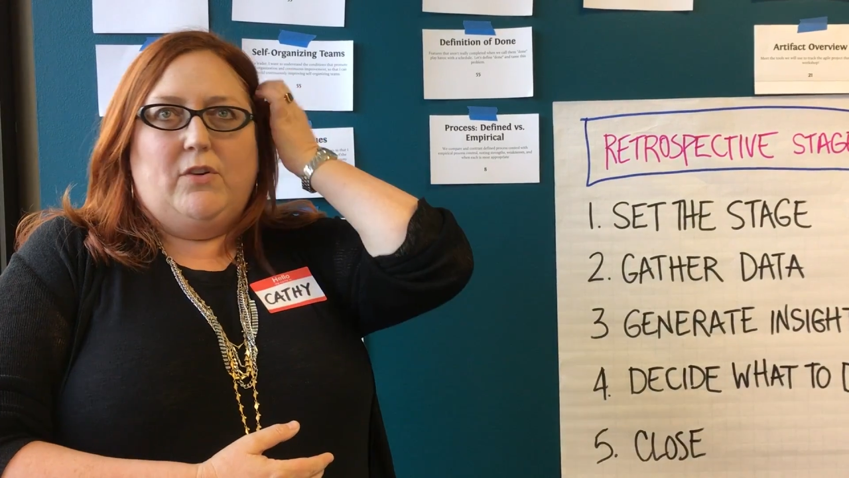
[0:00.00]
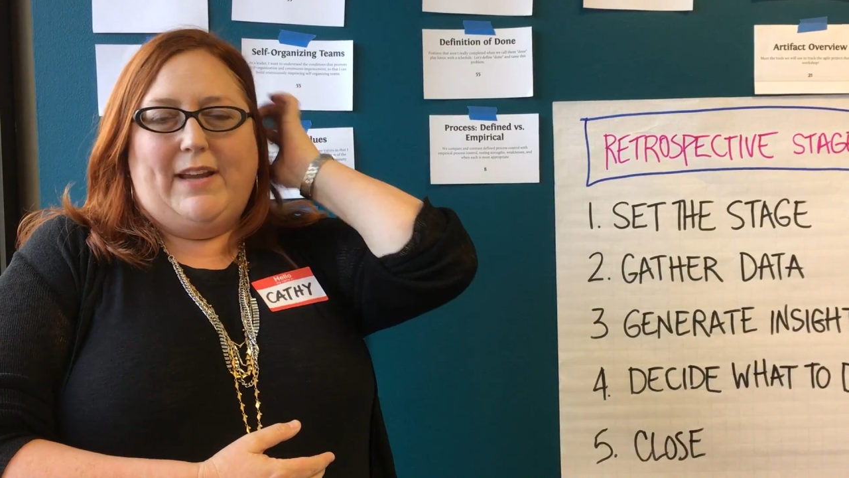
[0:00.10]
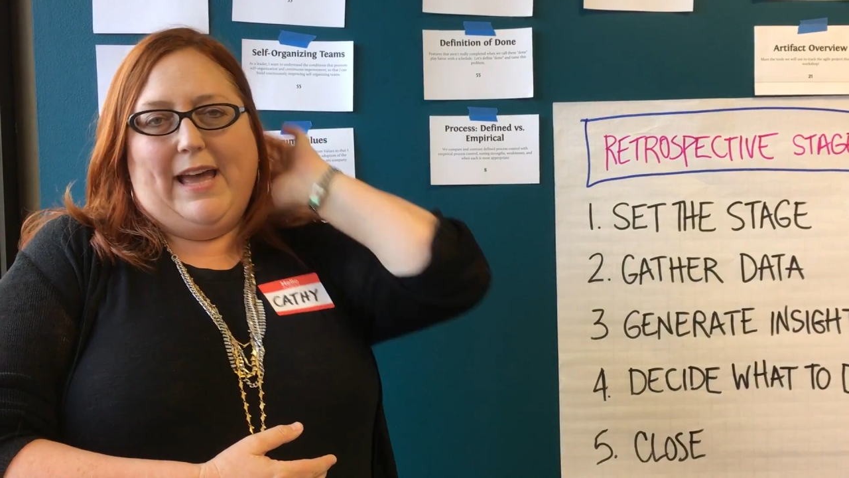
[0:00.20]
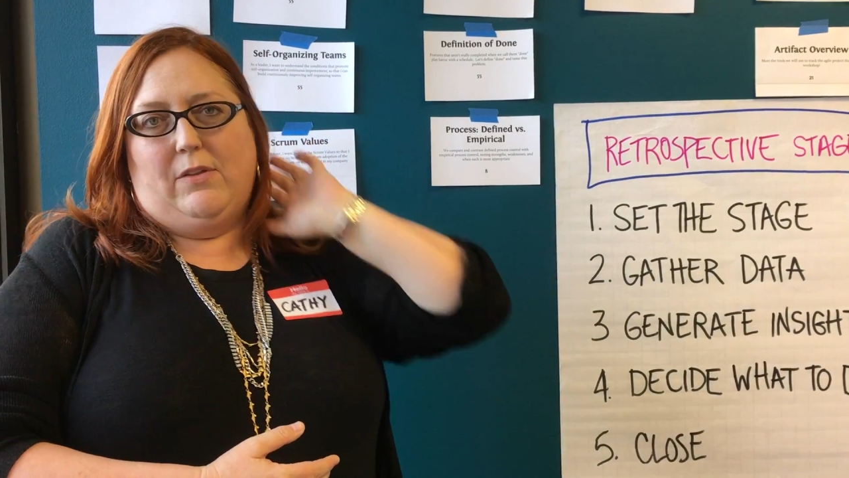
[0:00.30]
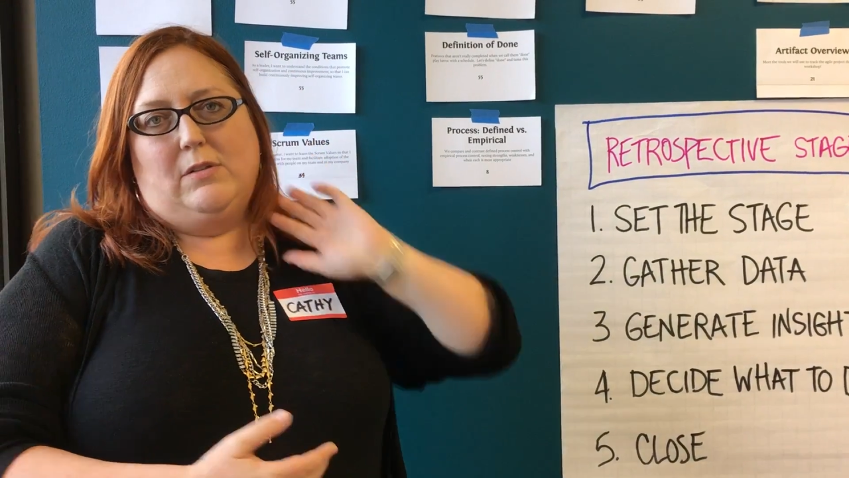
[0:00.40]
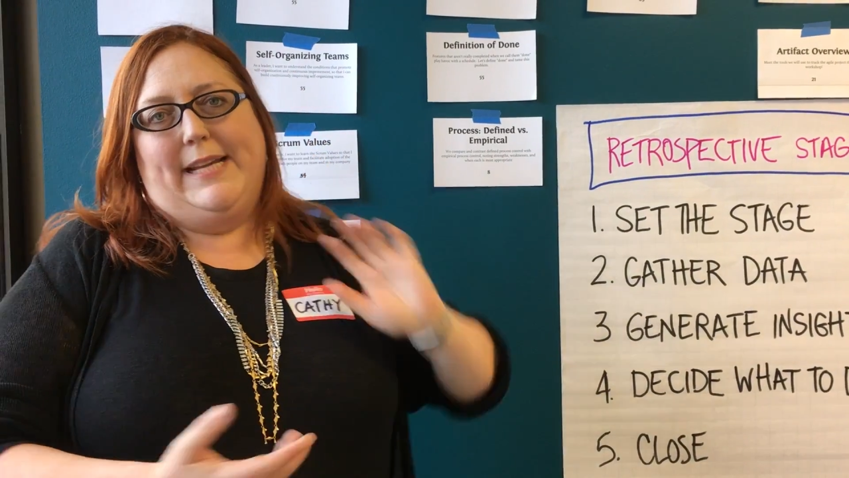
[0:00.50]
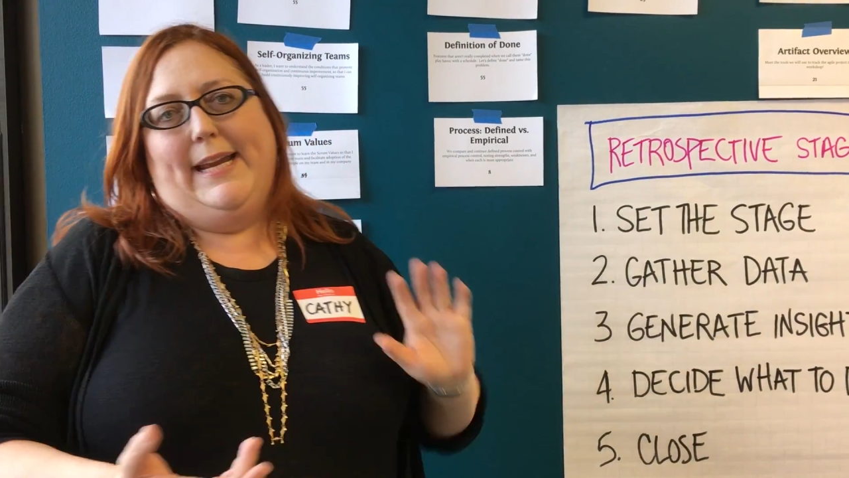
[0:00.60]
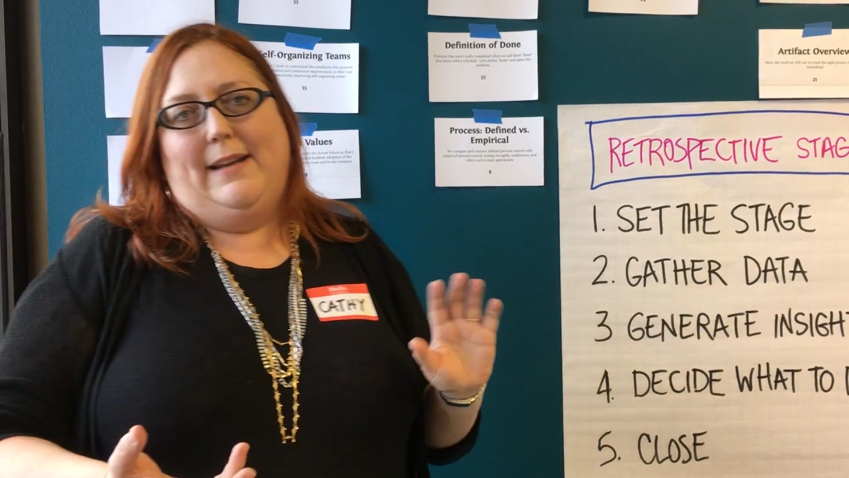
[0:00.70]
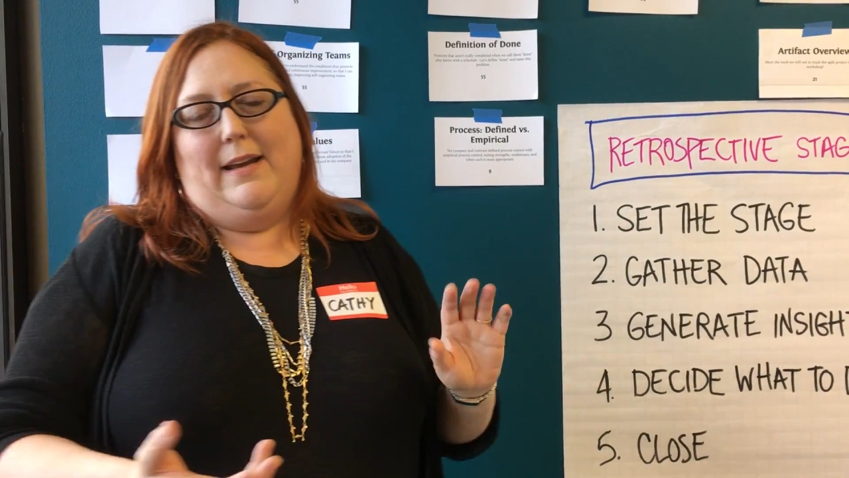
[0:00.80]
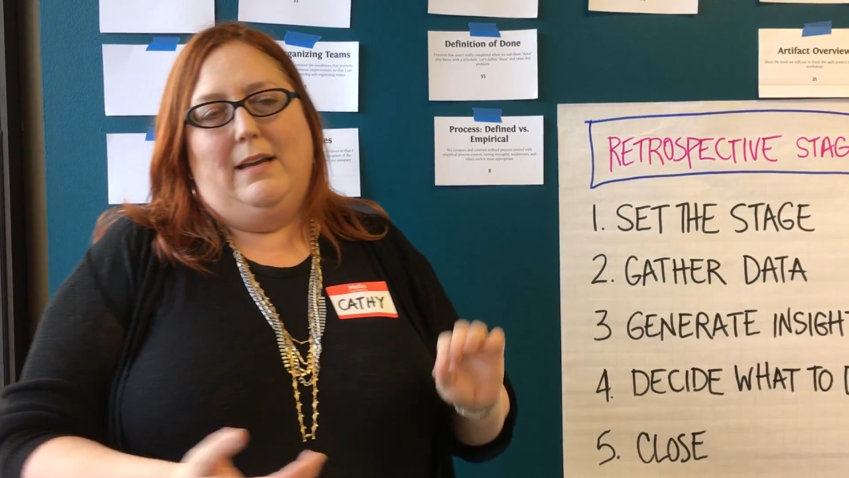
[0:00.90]
for gather
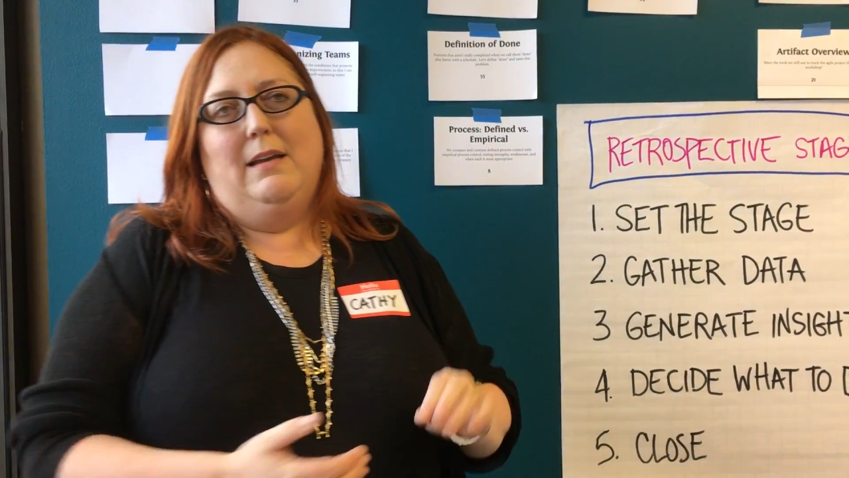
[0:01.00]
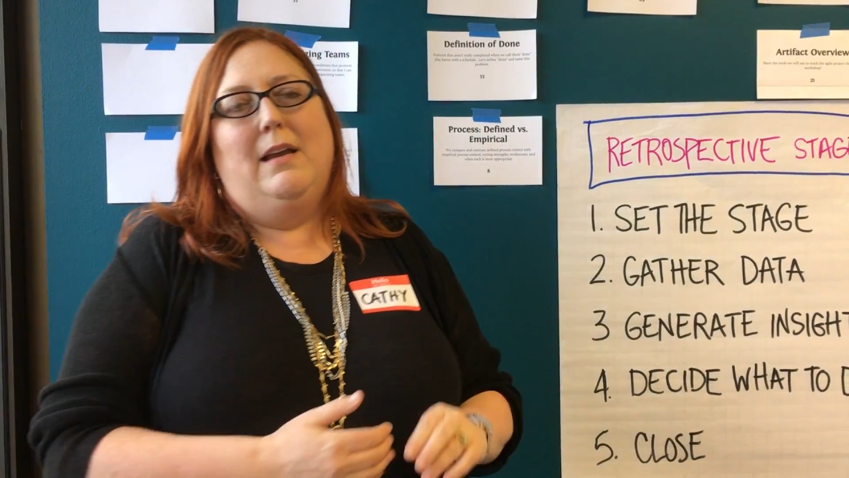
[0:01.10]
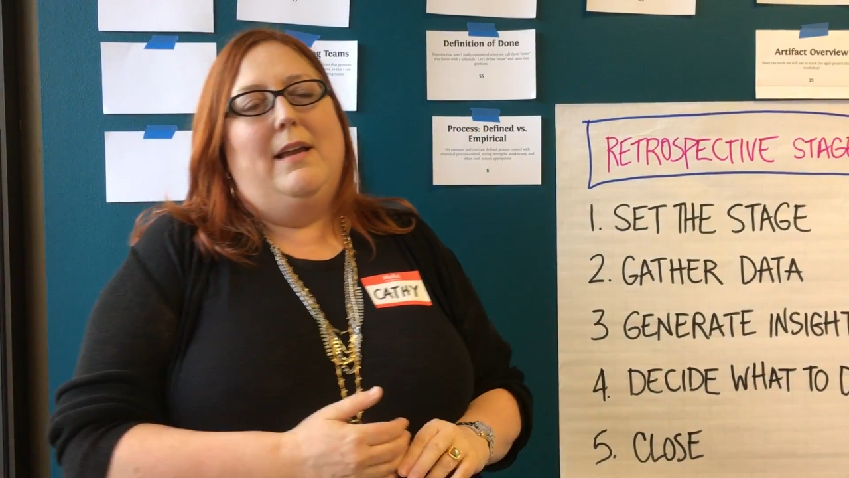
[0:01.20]
data